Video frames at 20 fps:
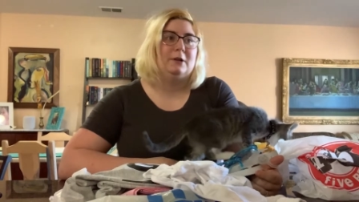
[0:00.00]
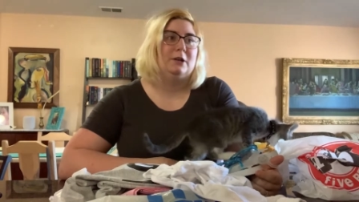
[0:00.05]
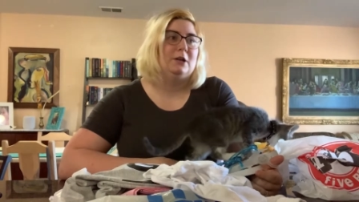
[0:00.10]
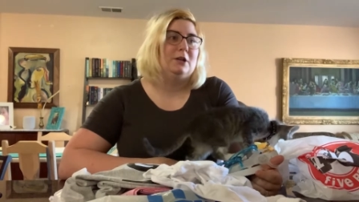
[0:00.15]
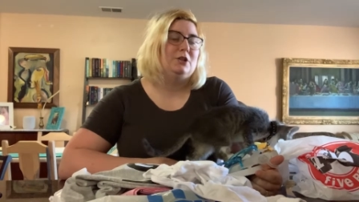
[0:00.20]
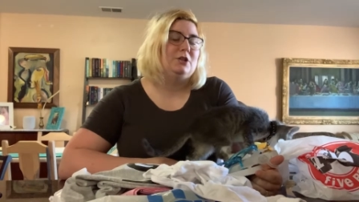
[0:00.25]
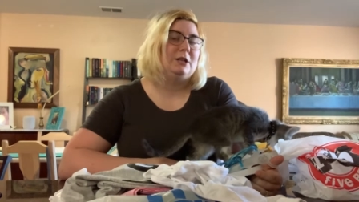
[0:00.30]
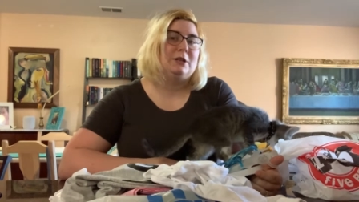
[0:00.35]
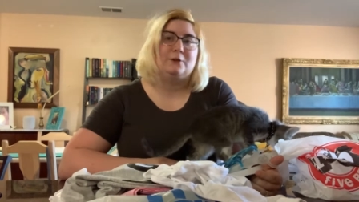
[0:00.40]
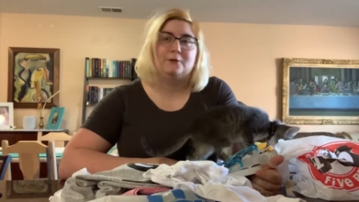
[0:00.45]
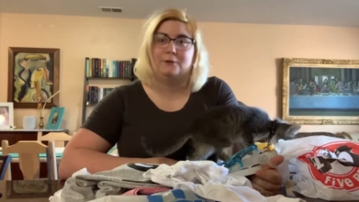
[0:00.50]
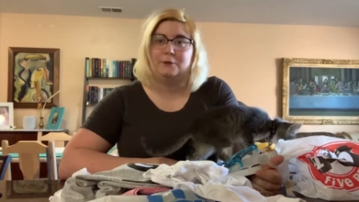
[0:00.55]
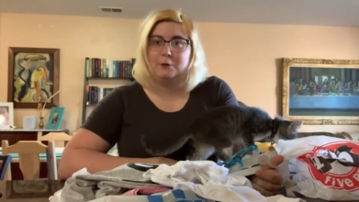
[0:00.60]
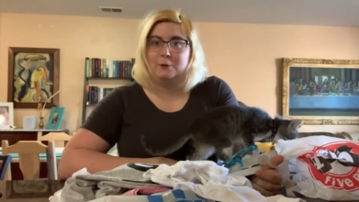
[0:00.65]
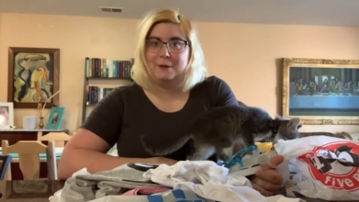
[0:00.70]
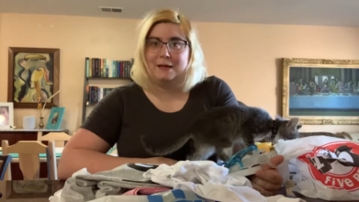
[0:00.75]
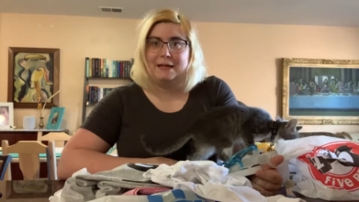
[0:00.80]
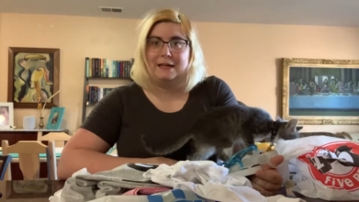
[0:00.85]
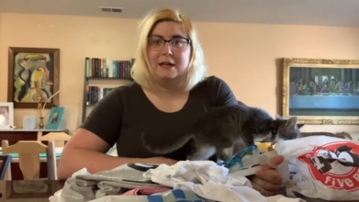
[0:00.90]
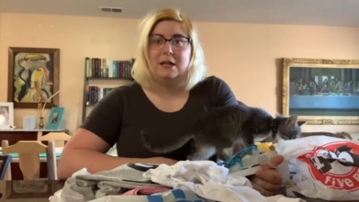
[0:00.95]
uh, gender
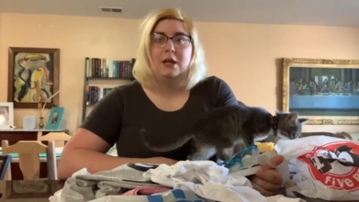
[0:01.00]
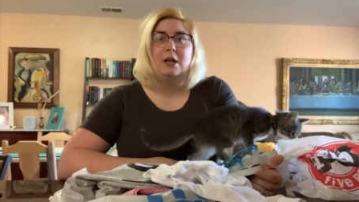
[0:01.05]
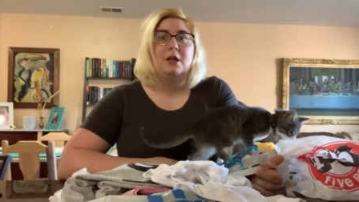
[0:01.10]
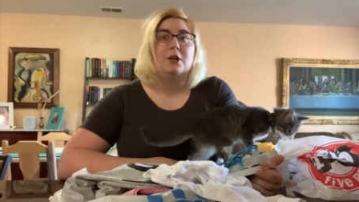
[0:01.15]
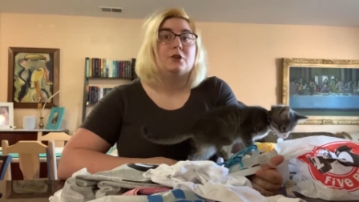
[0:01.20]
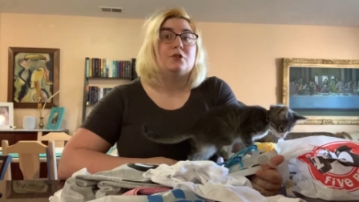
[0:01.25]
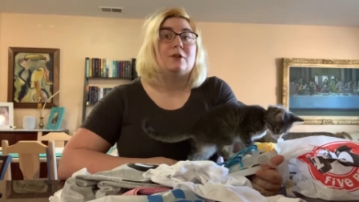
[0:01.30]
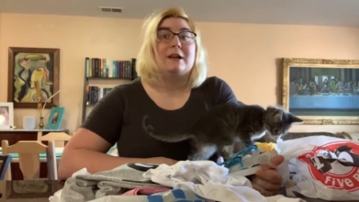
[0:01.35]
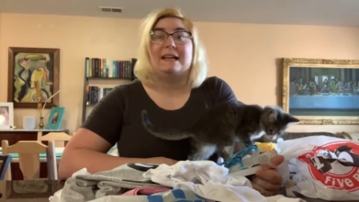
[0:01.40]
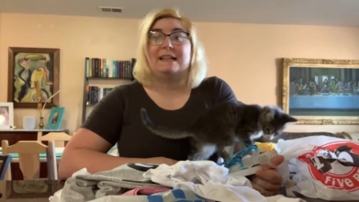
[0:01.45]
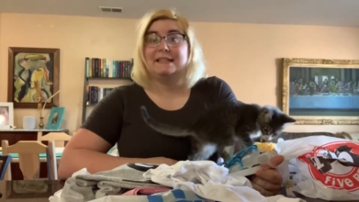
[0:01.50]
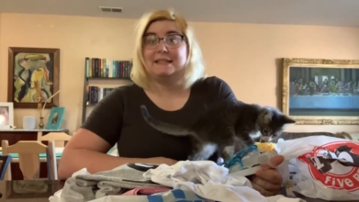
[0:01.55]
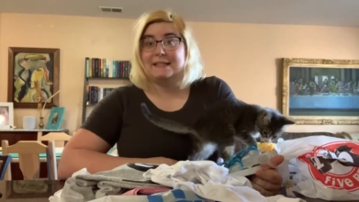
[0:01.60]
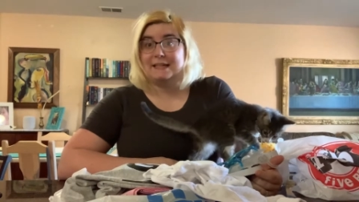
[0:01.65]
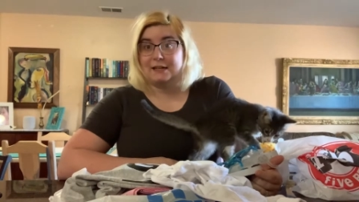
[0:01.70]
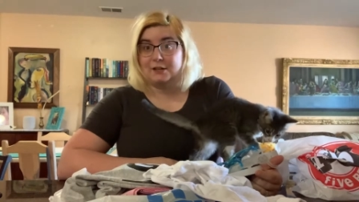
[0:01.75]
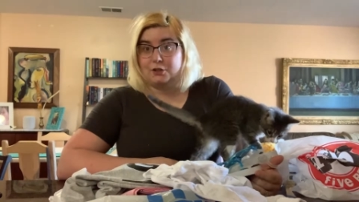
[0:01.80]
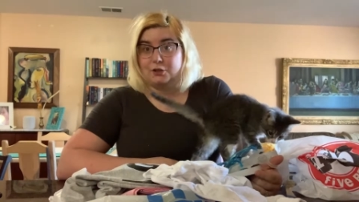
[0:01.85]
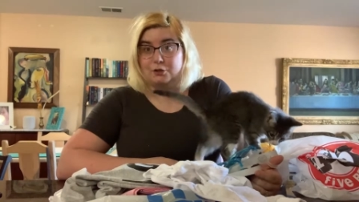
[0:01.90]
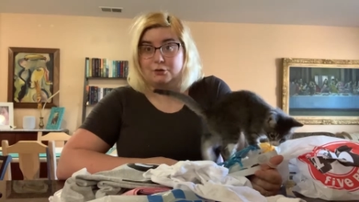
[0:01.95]
fluid,
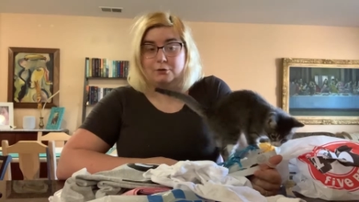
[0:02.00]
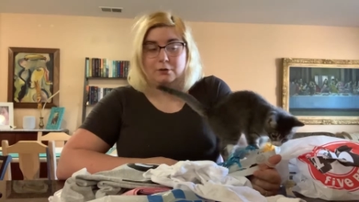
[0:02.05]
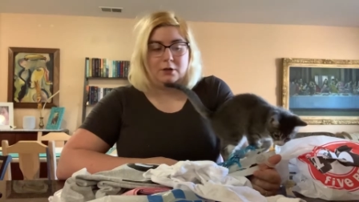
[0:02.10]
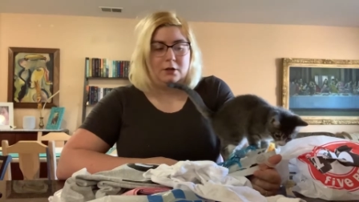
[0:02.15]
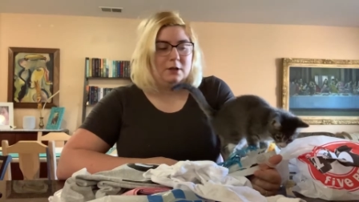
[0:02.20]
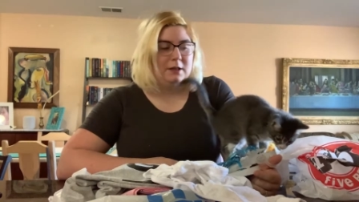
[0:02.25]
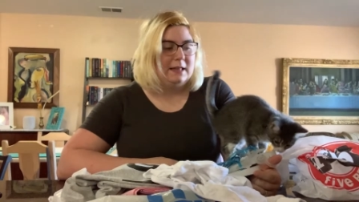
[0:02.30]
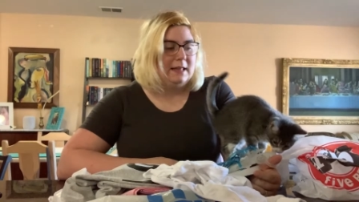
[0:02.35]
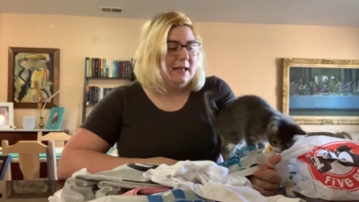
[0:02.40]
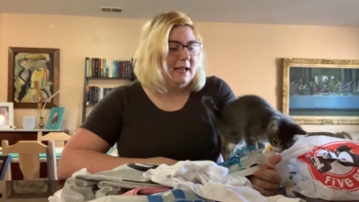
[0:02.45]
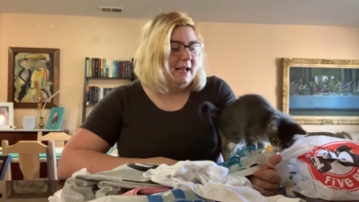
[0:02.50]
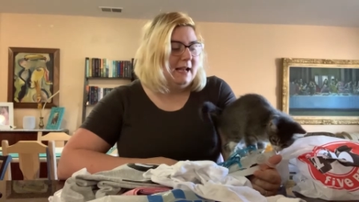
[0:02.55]
transsexual.